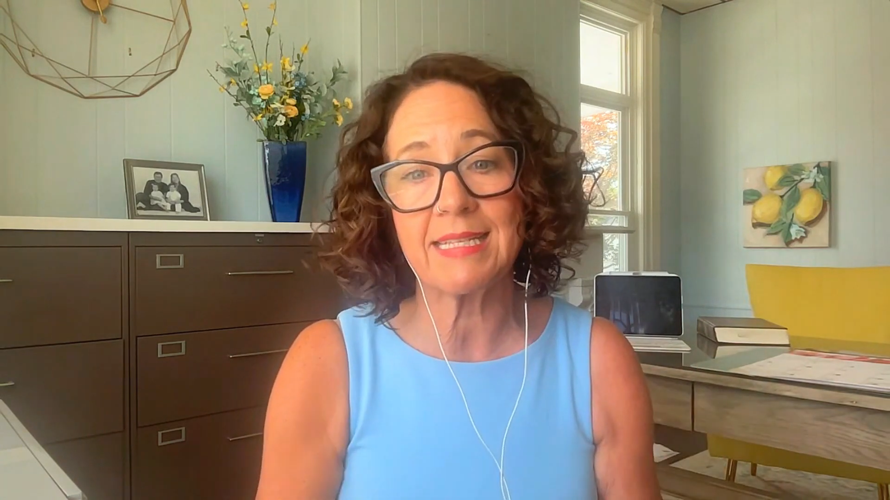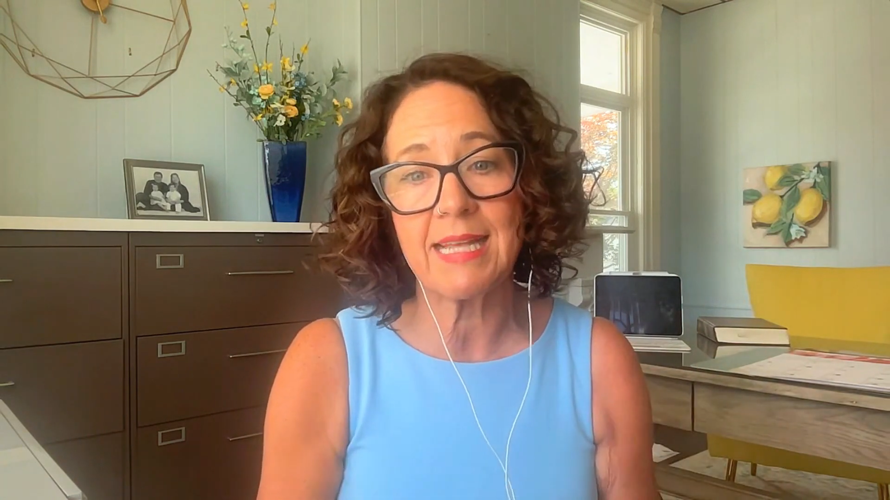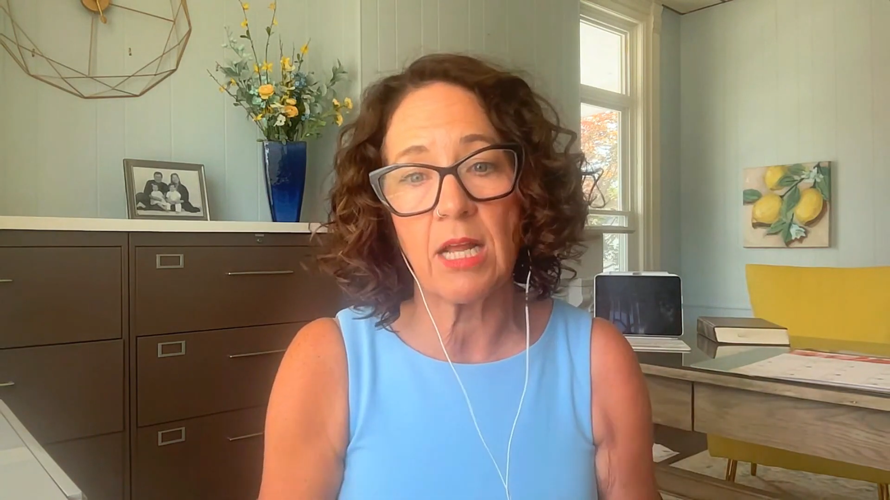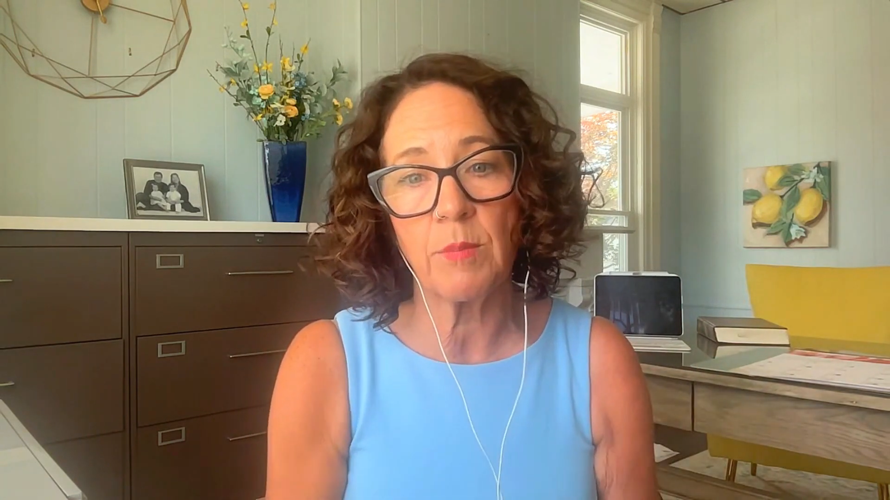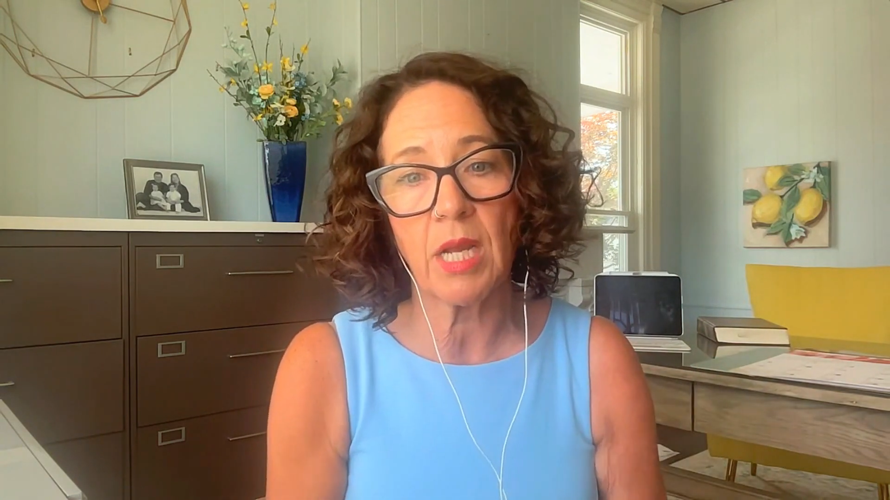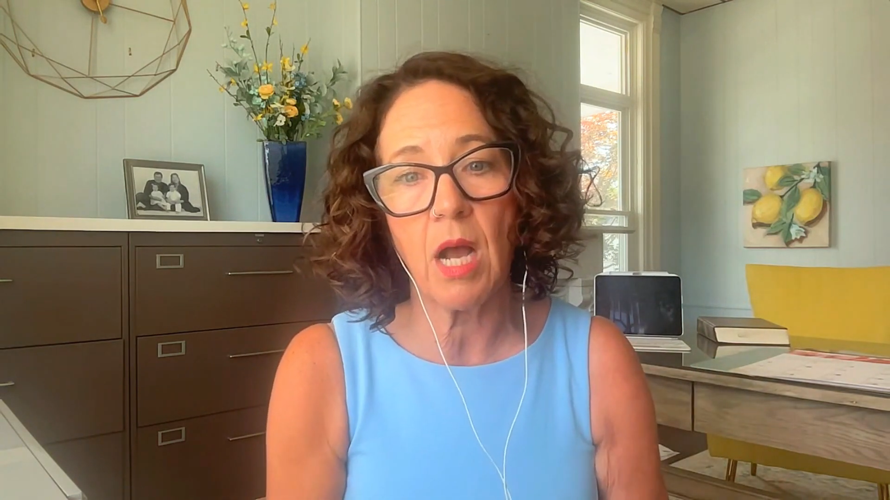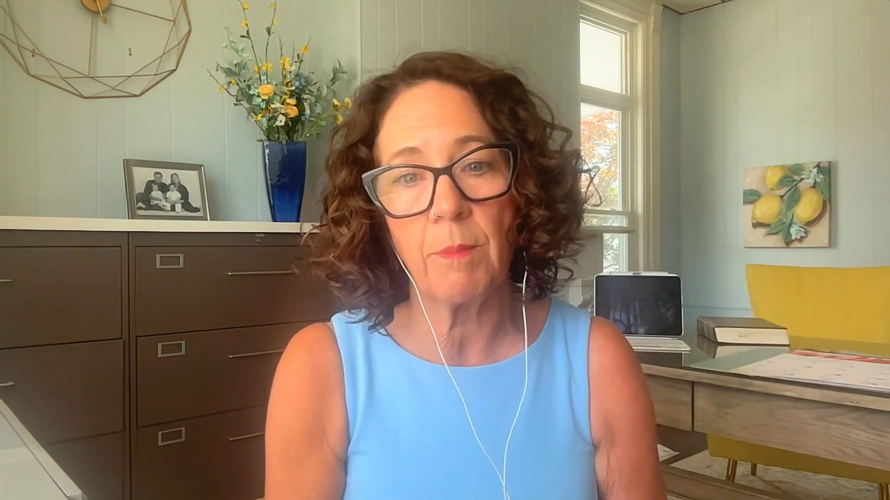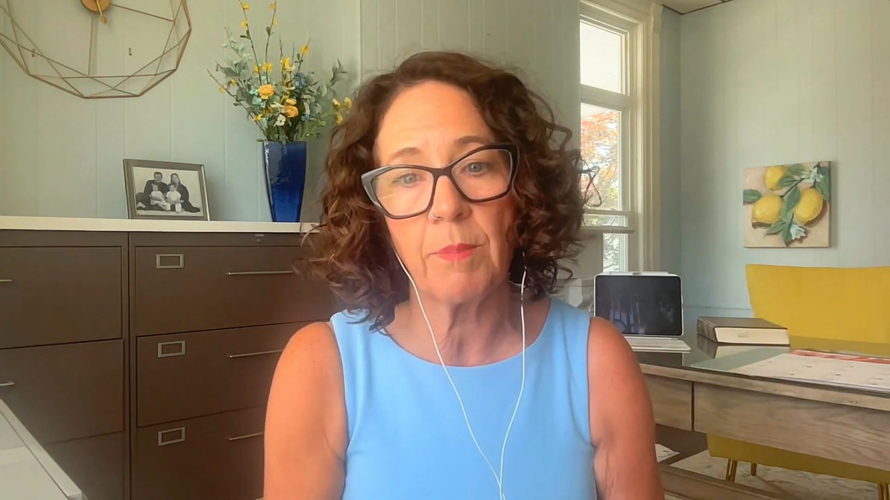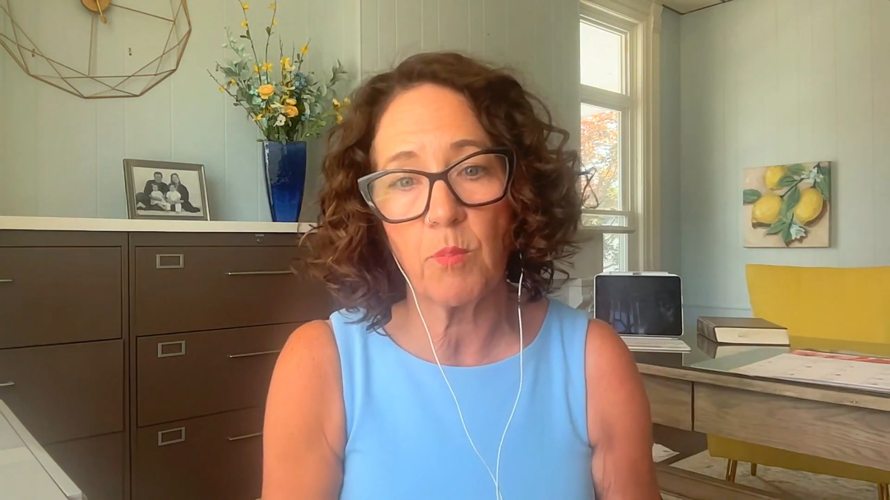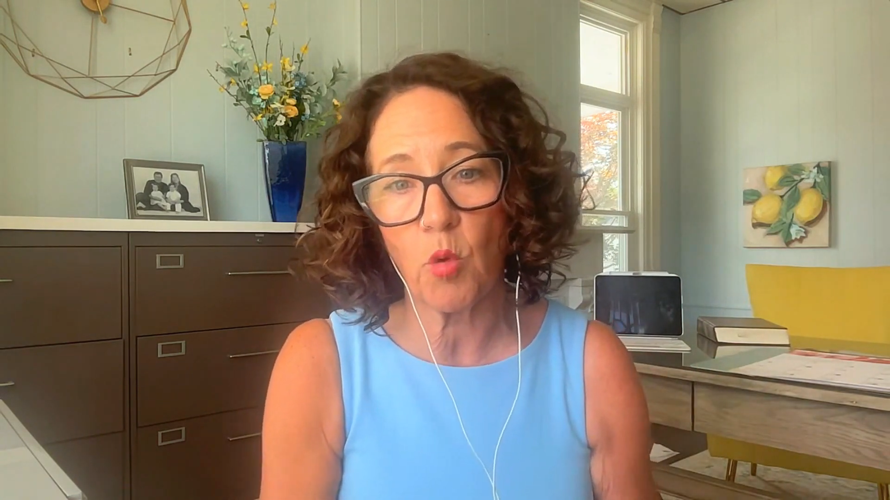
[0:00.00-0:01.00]
settlement
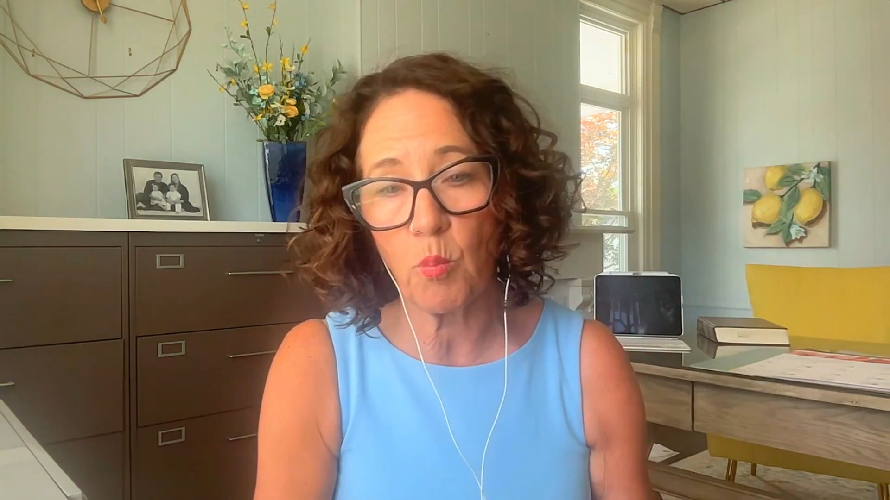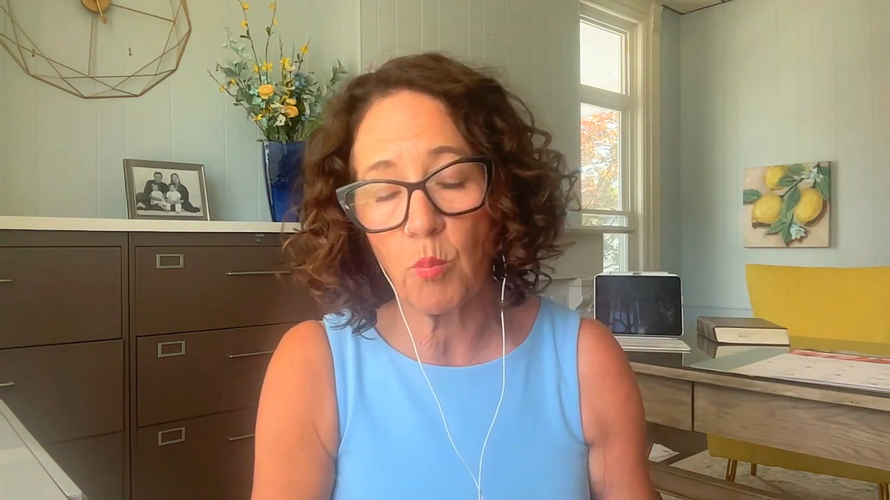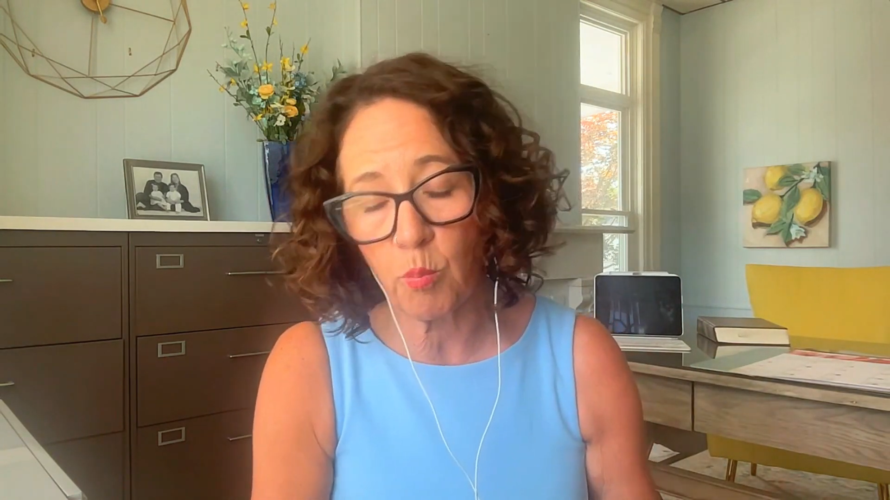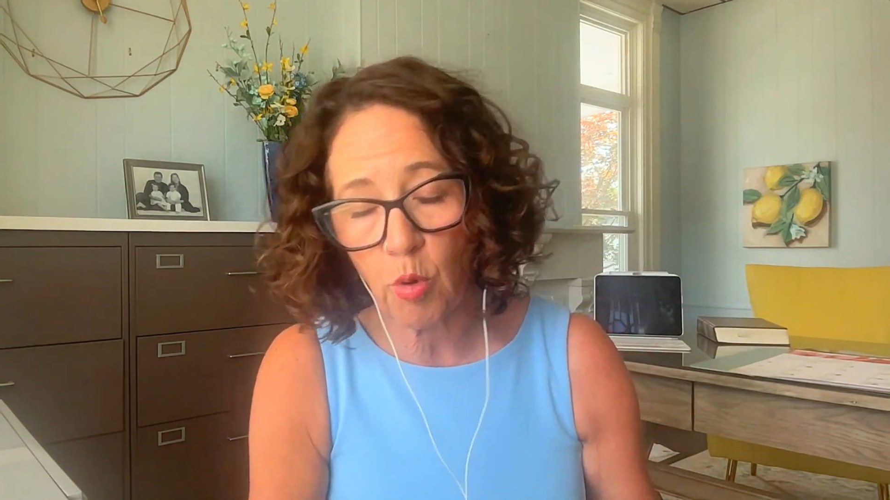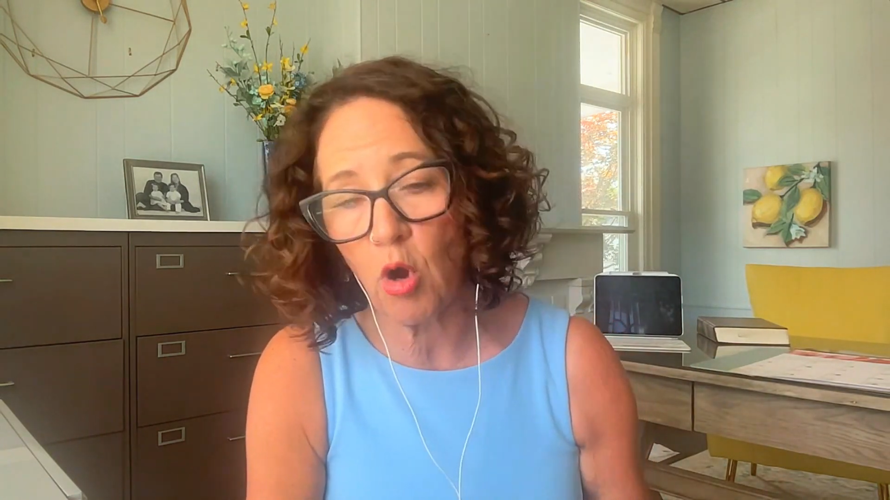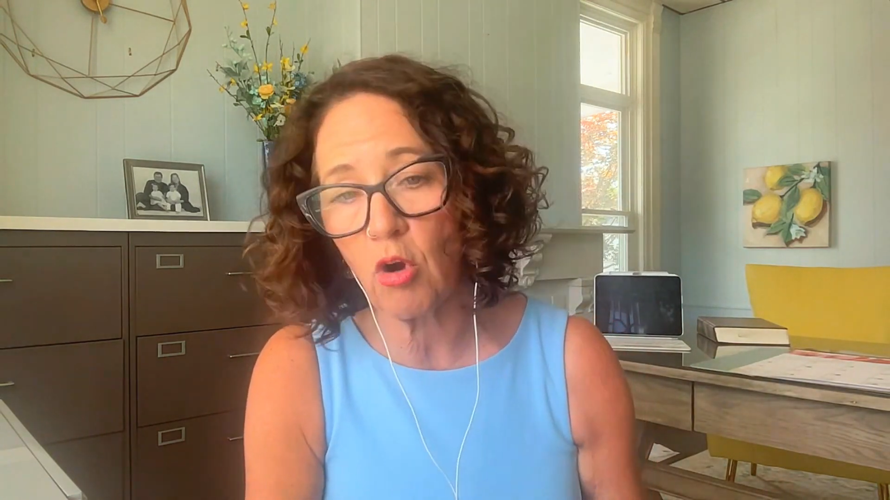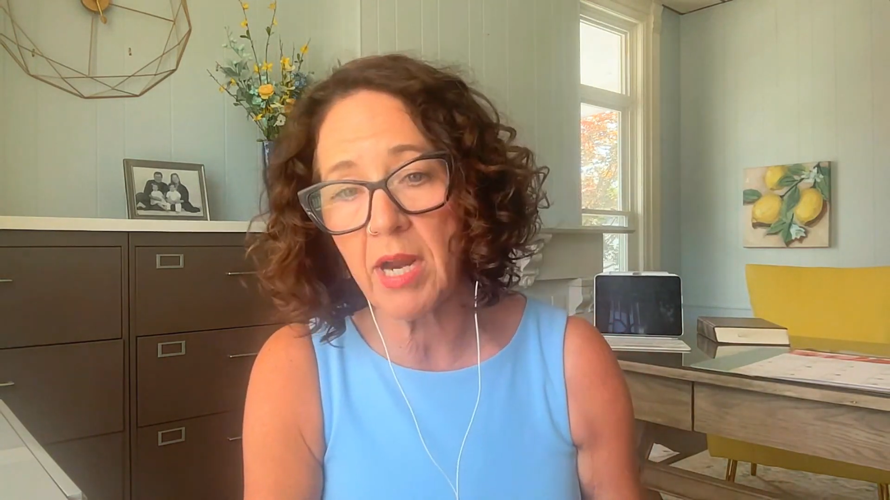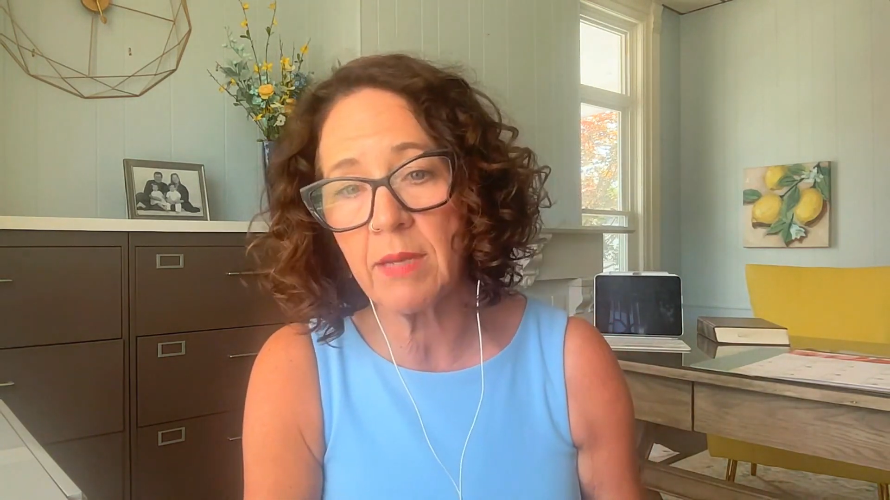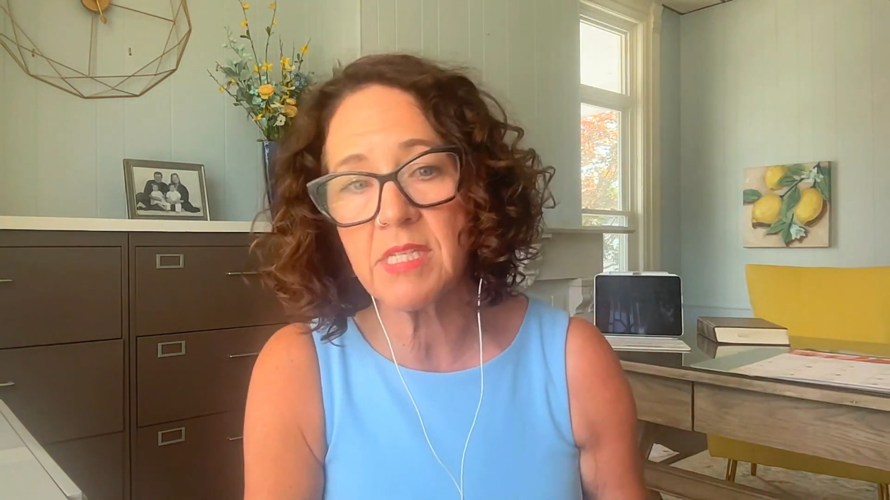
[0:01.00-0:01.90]
programs